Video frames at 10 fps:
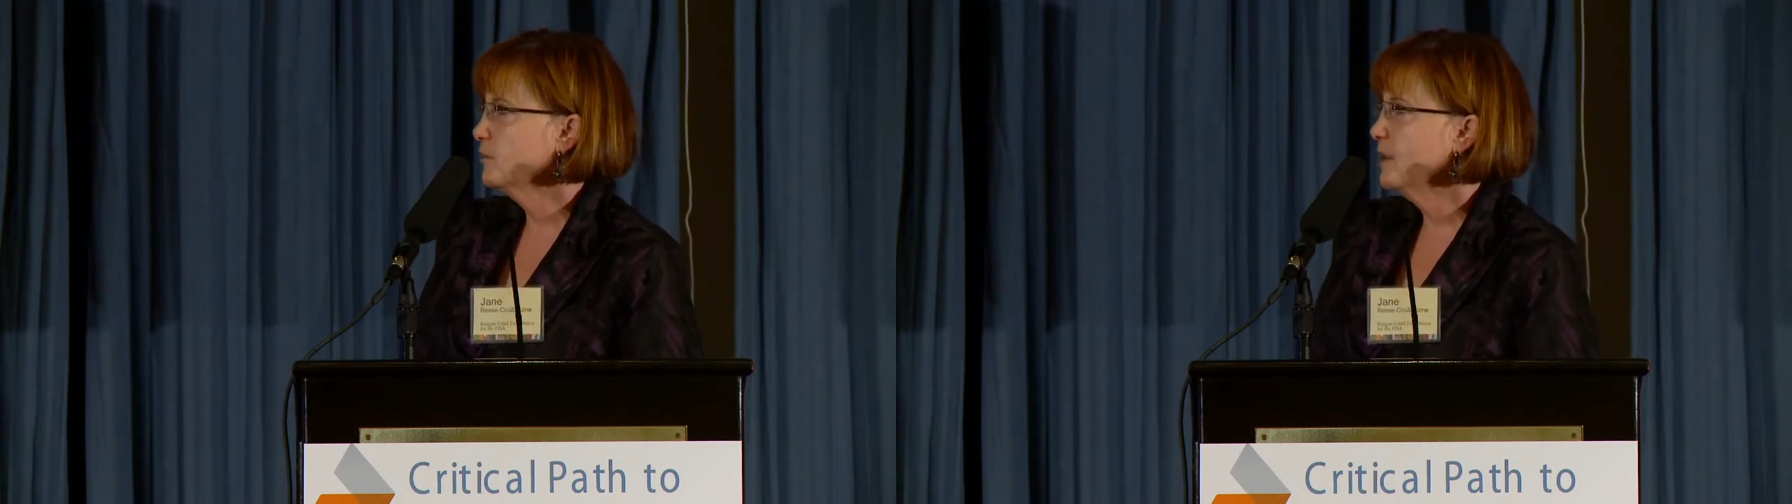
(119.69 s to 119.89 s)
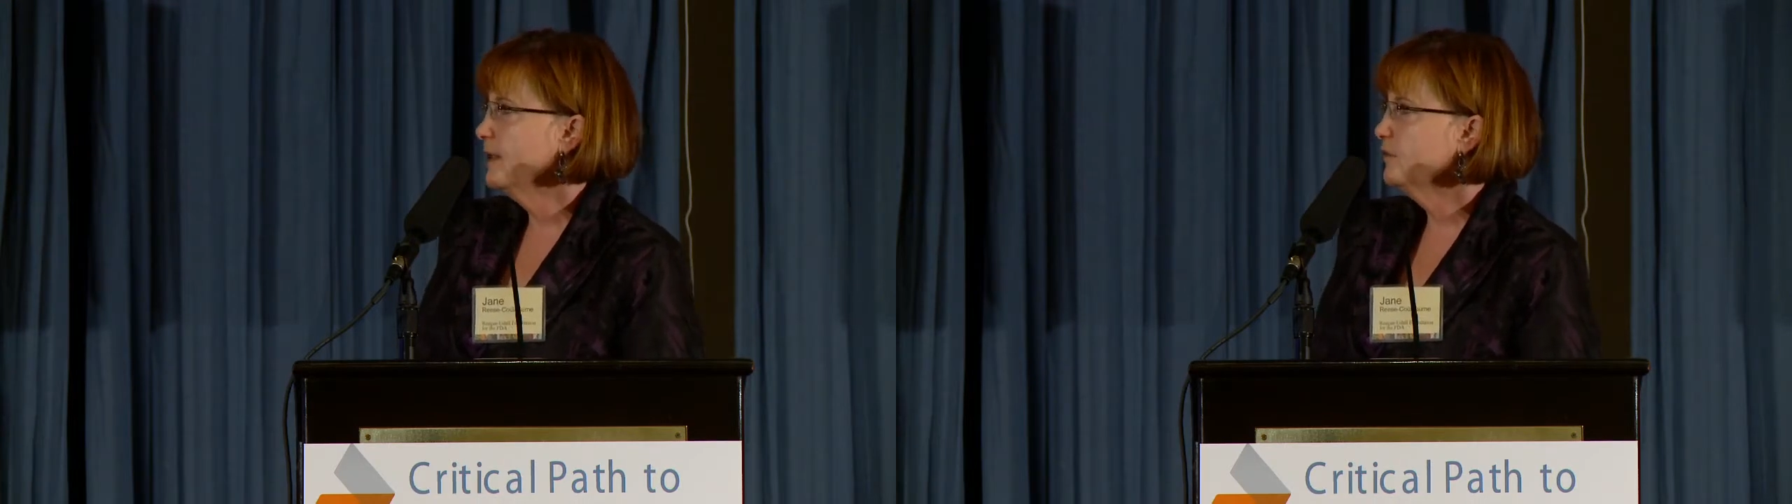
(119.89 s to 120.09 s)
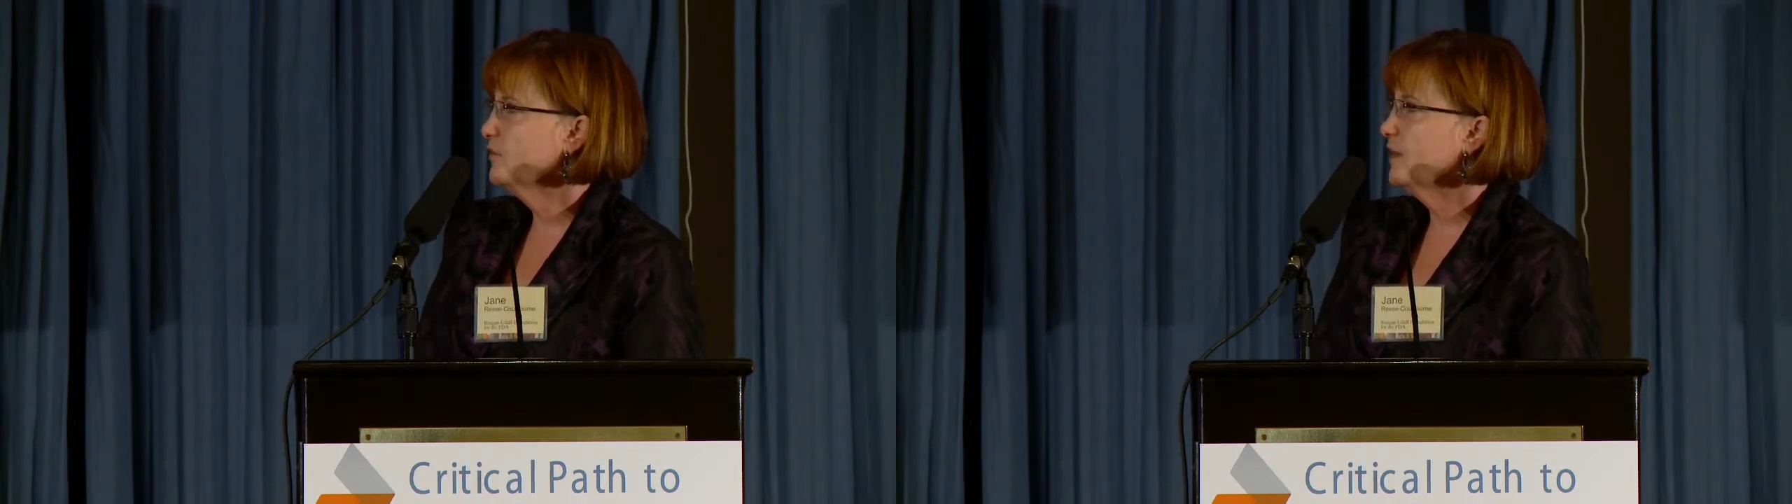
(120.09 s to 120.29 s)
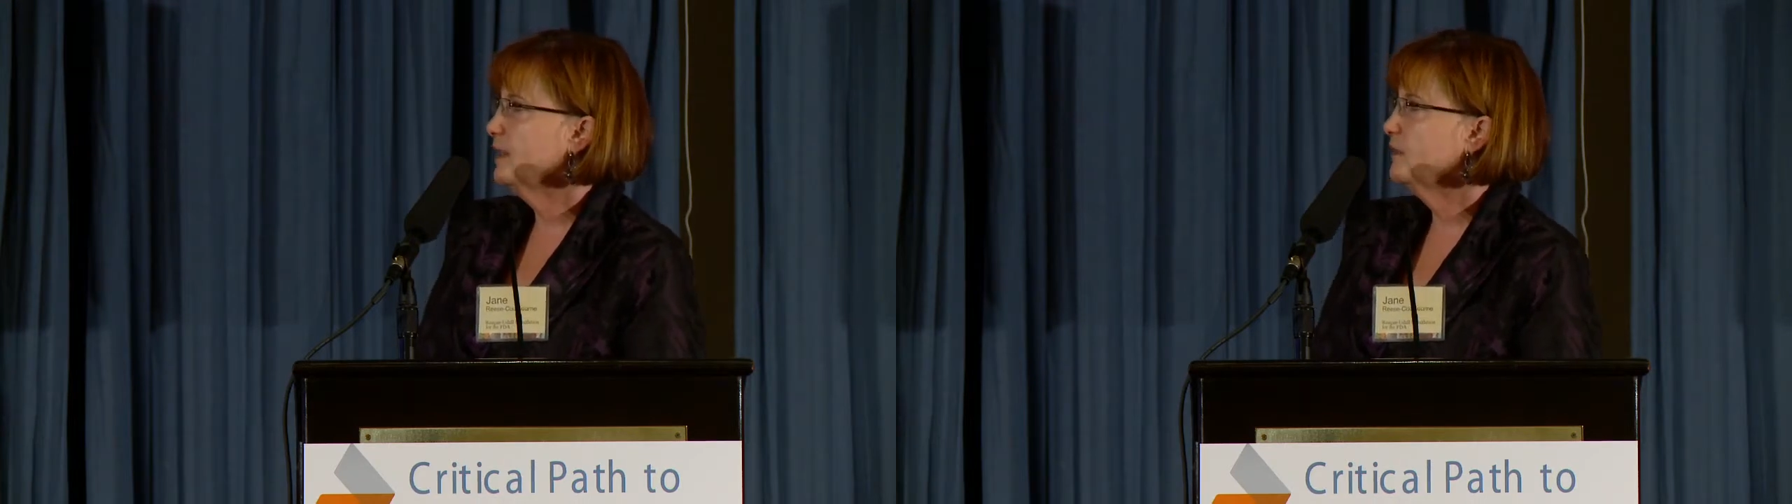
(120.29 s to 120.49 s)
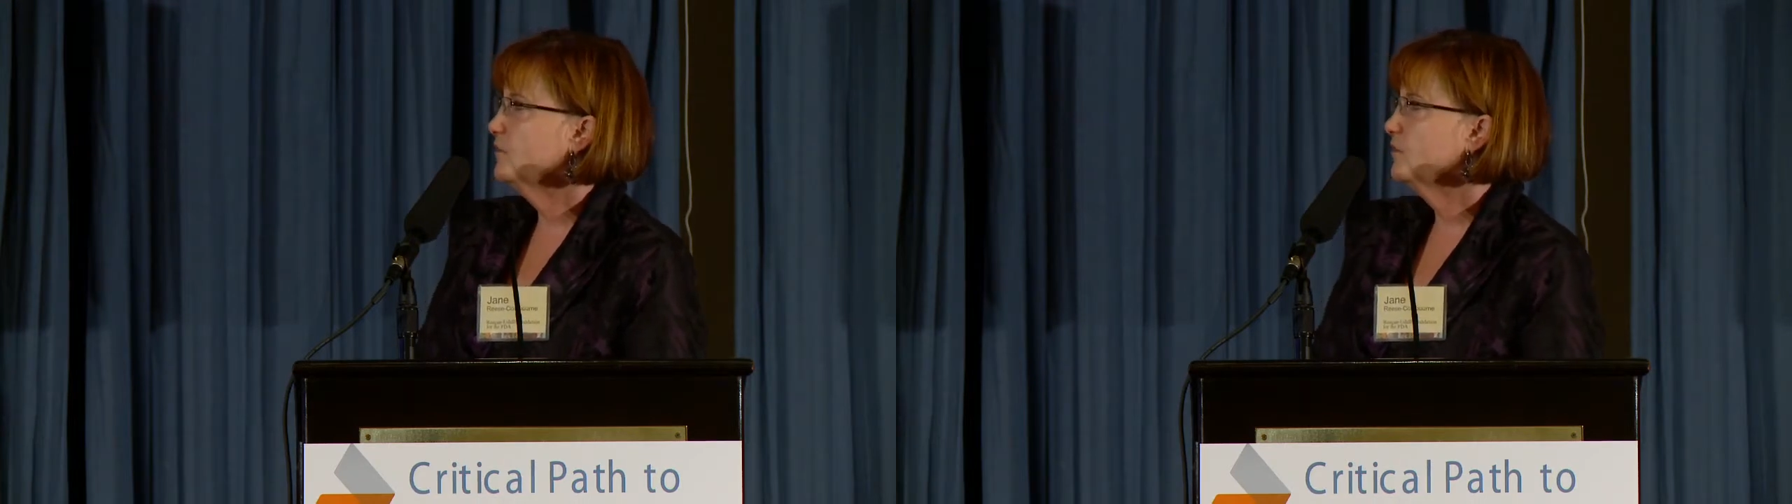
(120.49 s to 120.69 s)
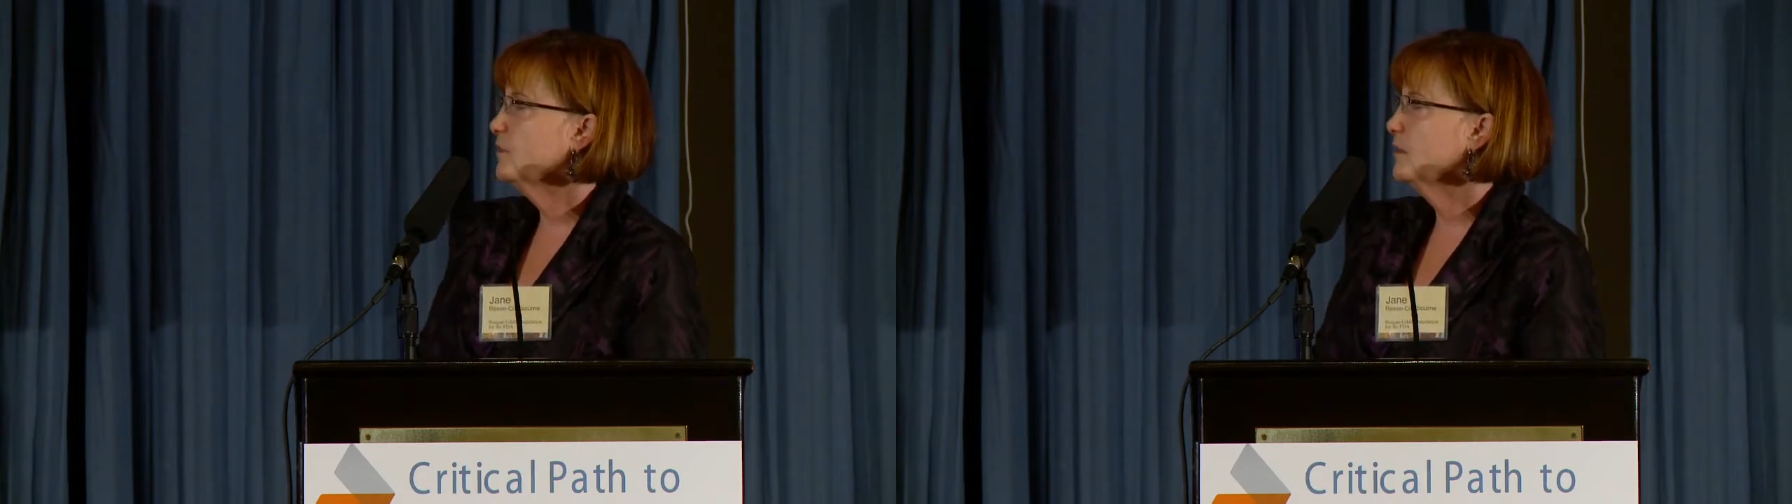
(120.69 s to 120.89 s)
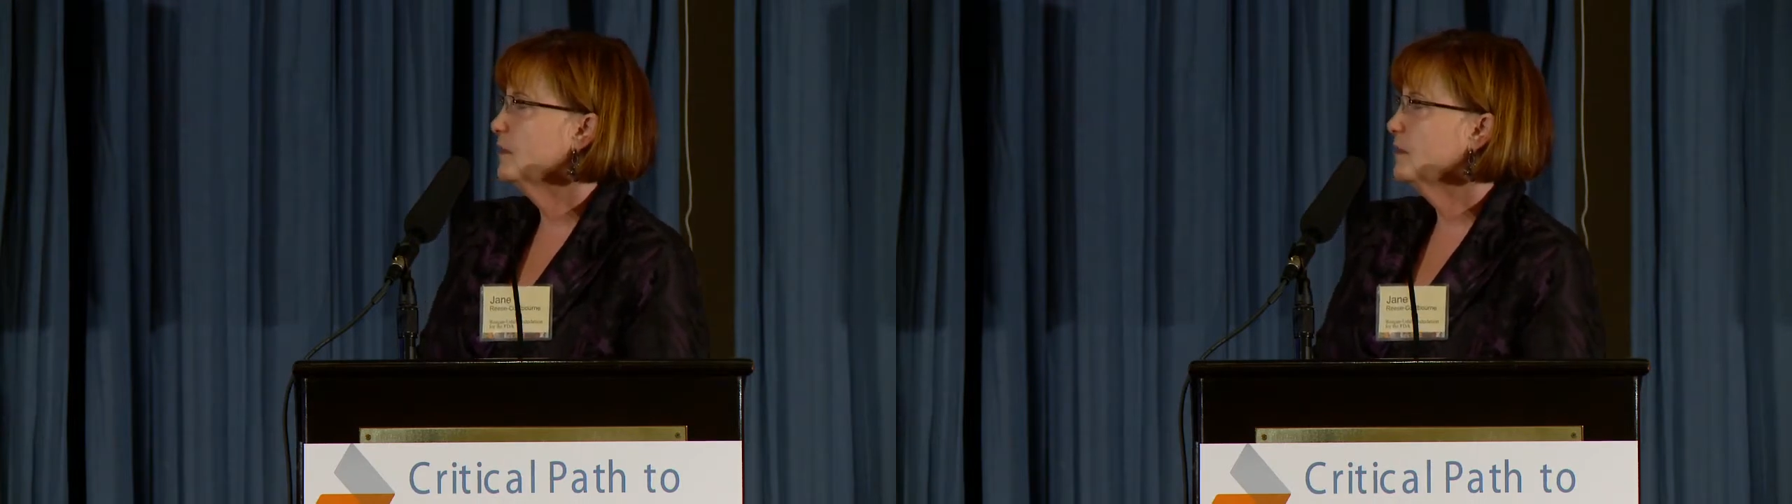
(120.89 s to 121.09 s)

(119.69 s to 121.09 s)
trial sites,